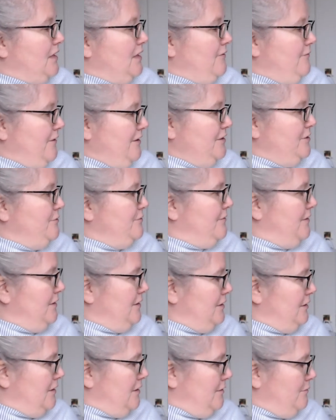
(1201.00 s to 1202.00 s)
if I do find
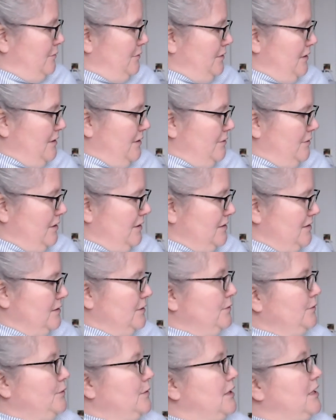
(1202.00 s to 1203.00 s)
it, I will let you guys know.